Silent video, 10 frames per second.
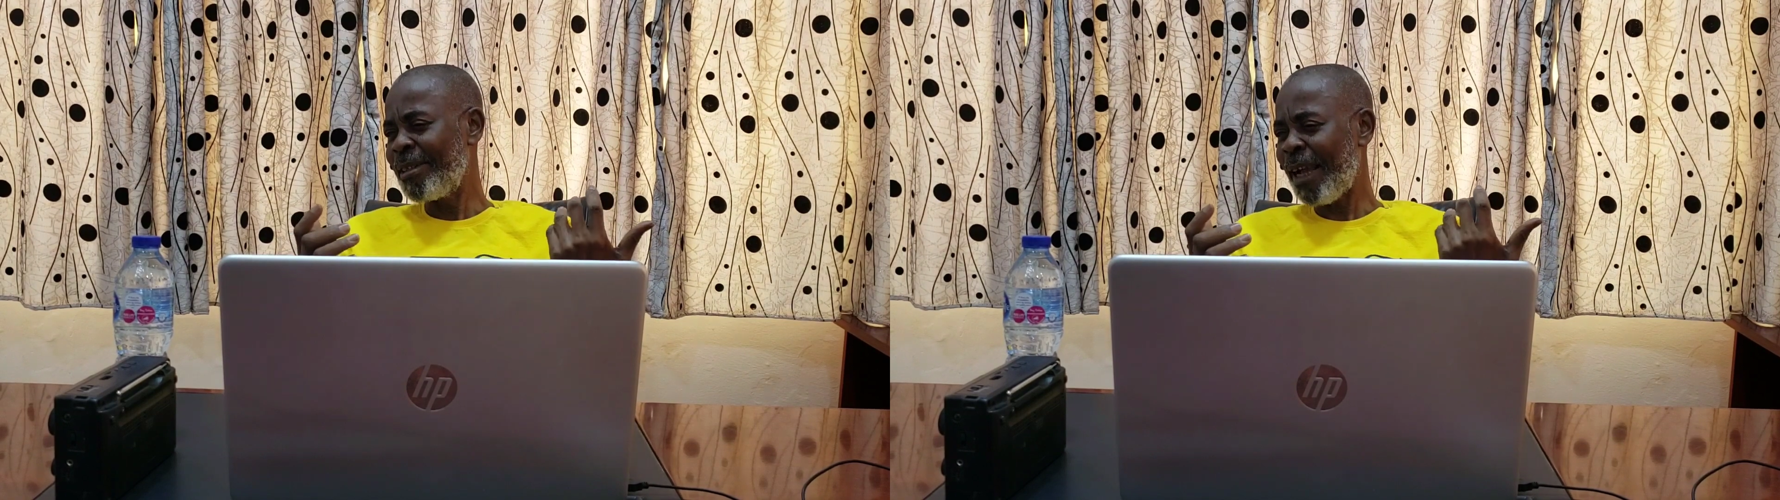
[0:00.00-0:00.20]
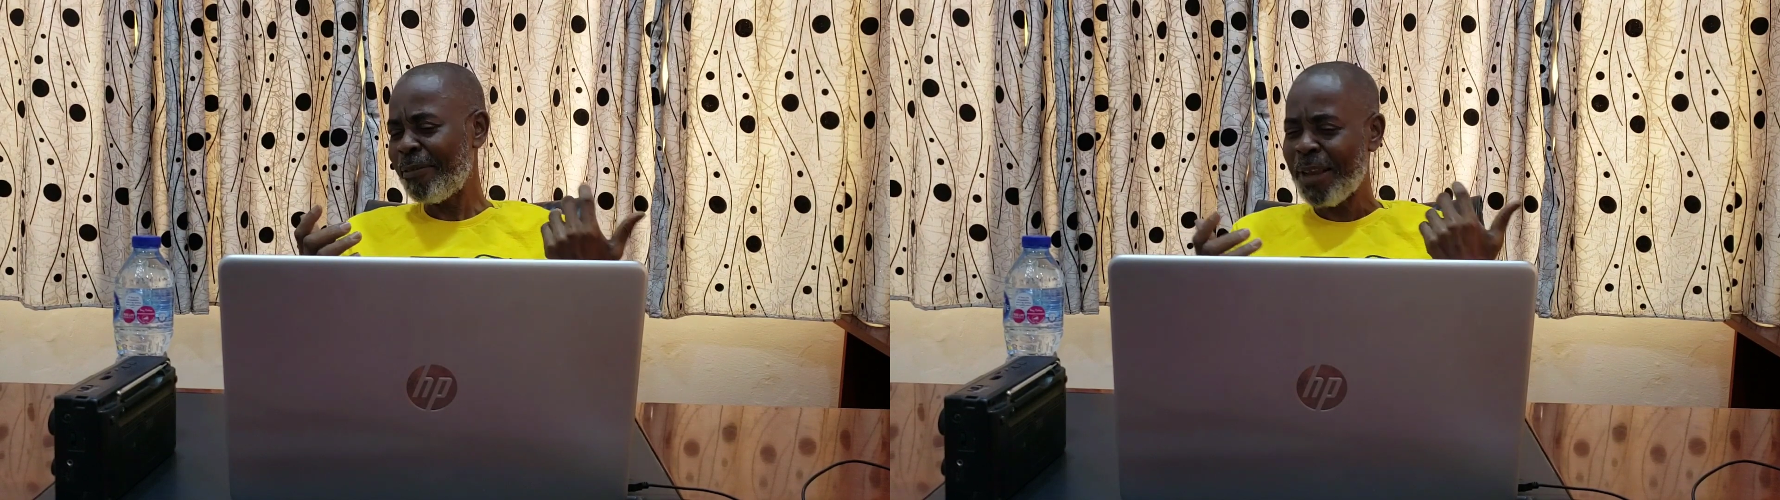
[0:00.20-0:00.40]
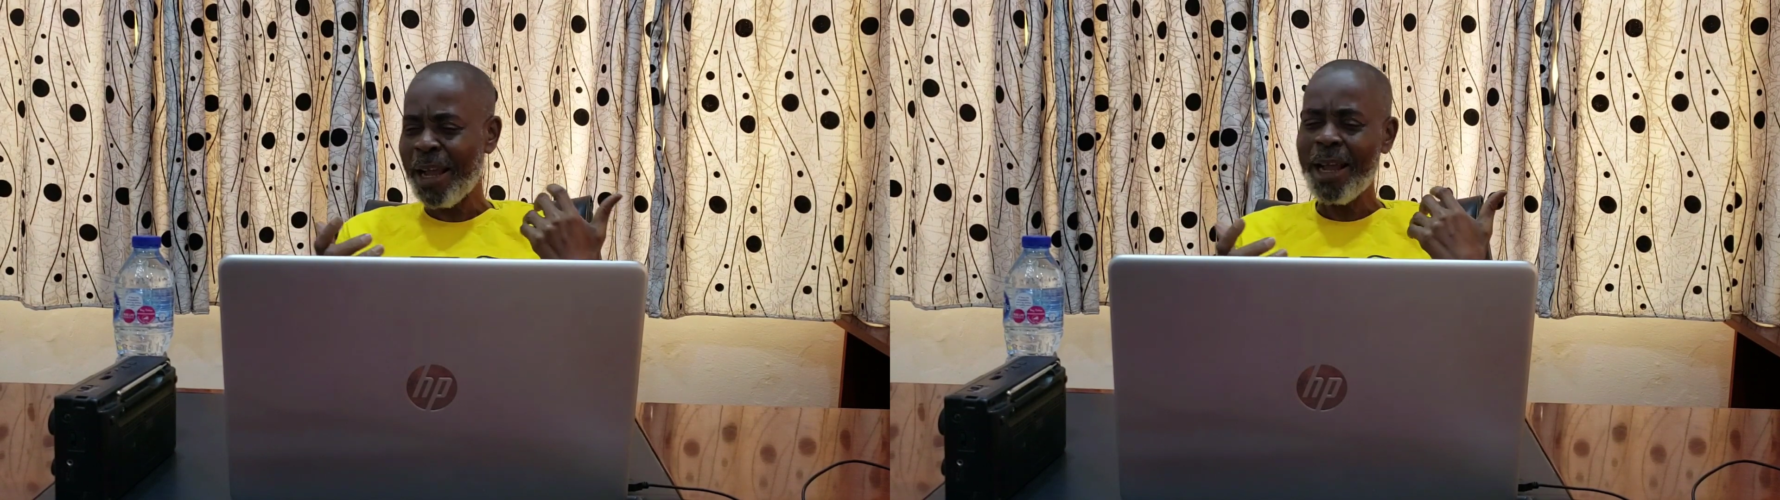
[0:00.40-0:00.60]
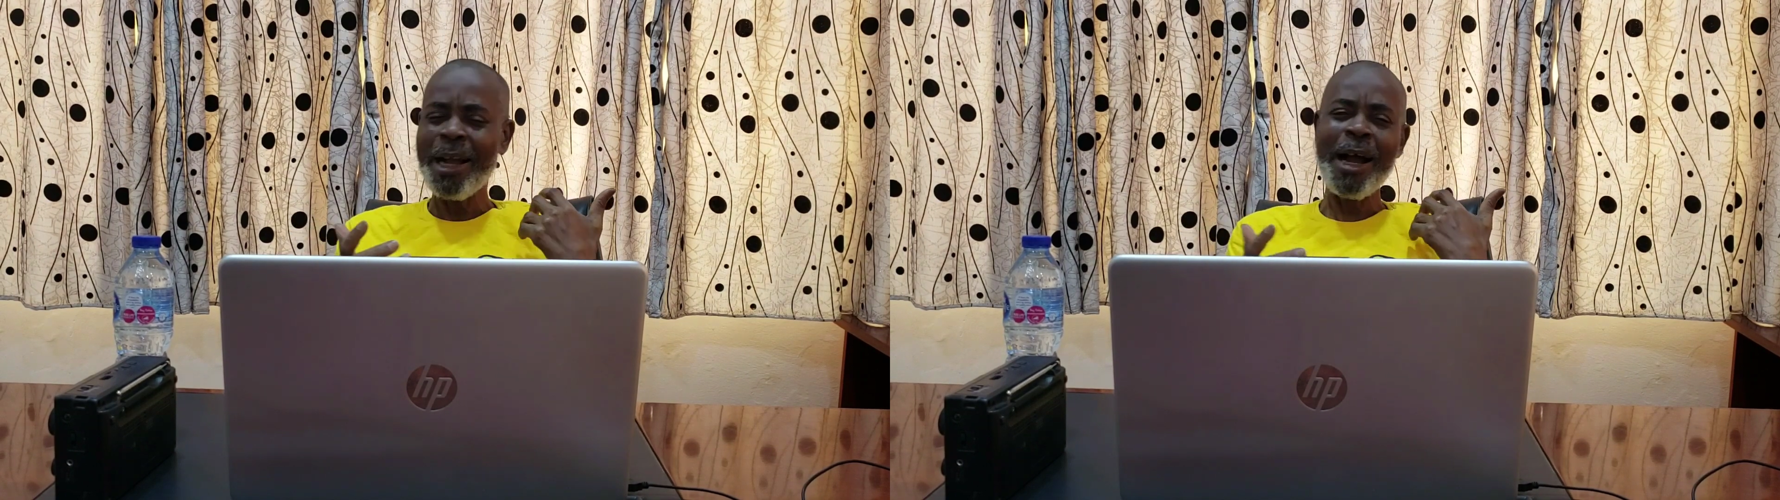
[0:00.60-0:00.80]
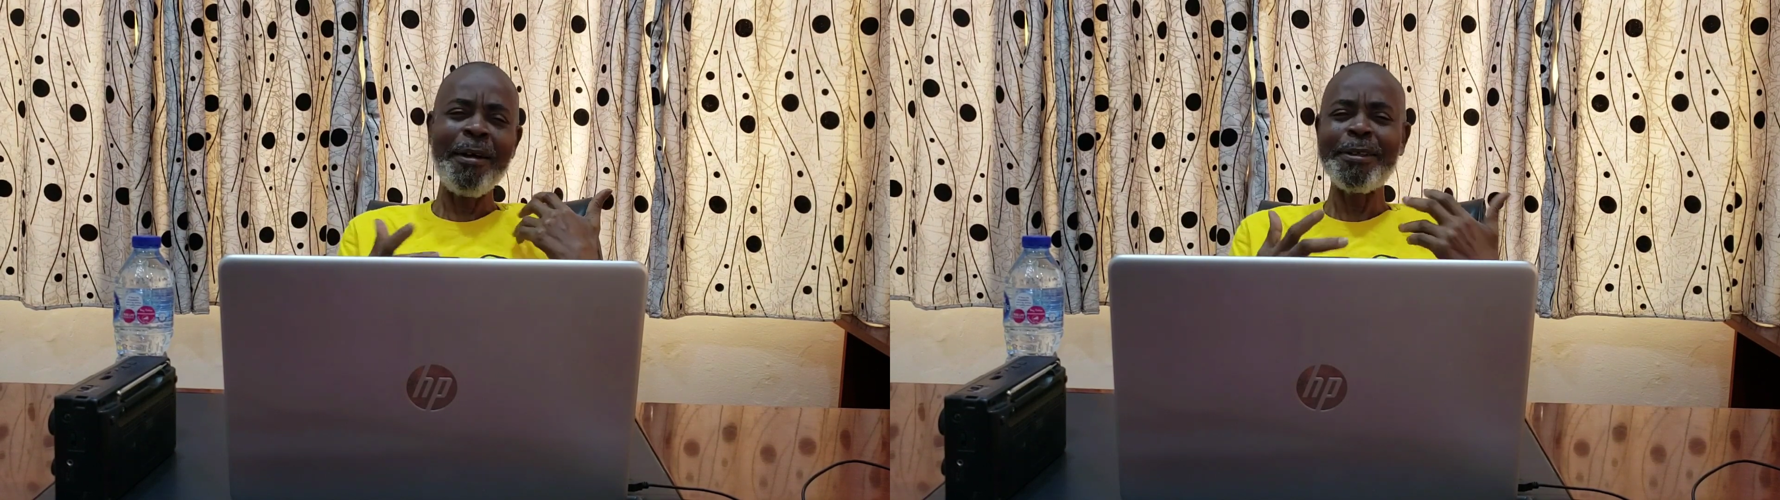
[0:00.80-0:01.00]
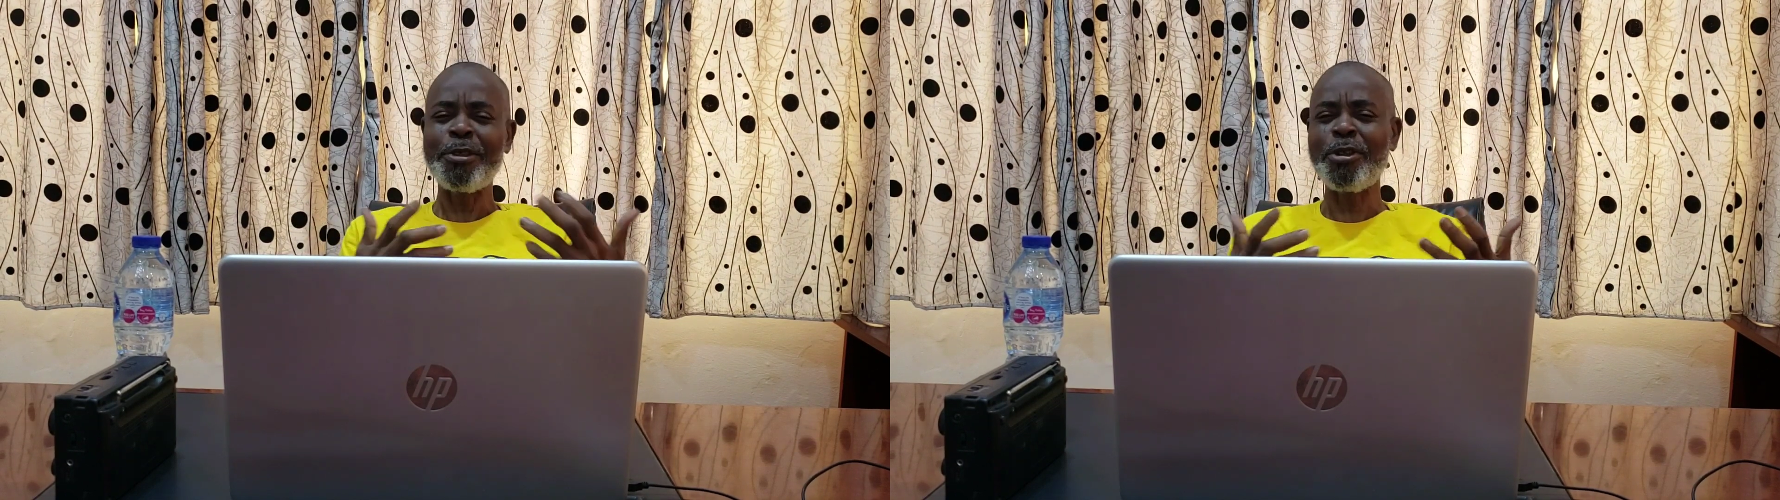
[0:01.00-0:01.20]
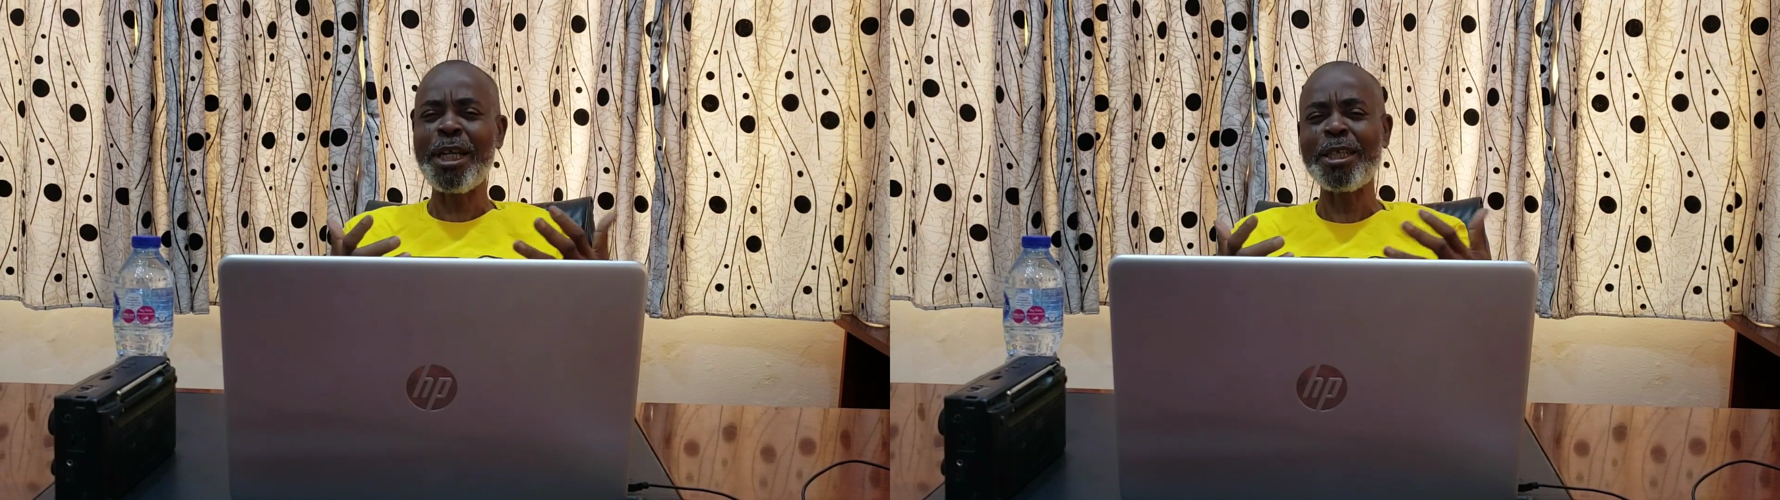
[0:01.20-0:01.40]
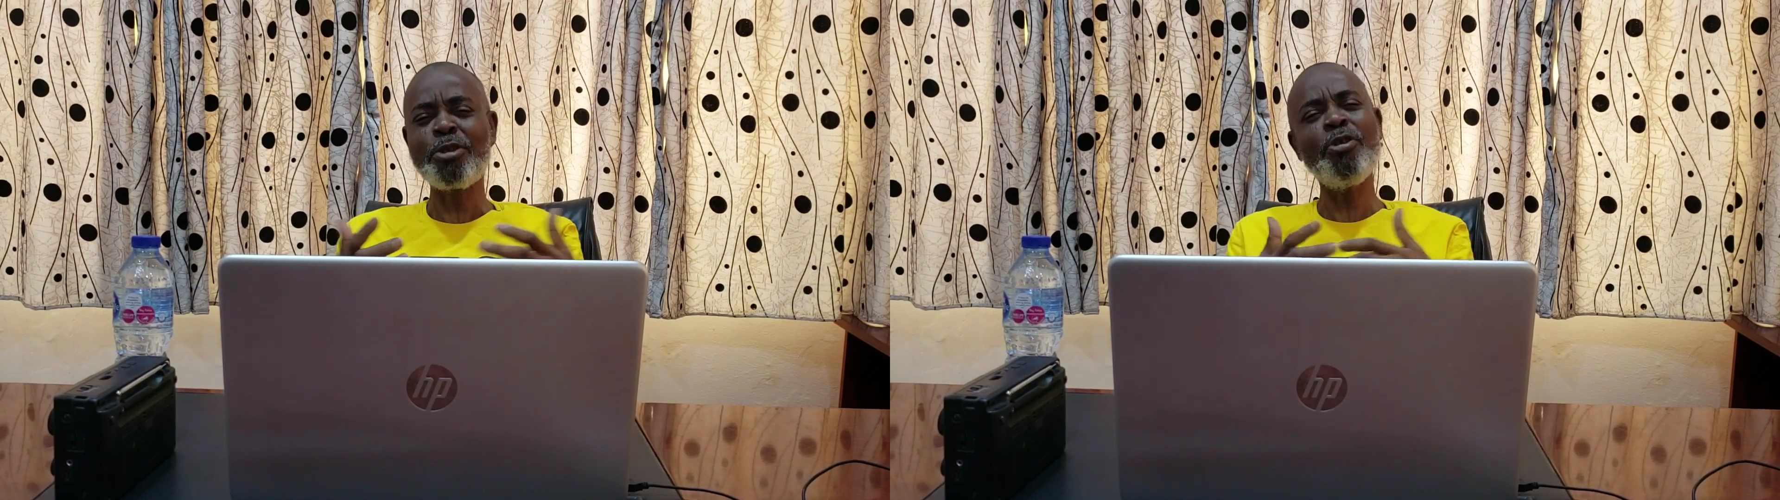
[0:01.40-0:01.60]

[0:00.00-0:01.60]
After our discussion, I said,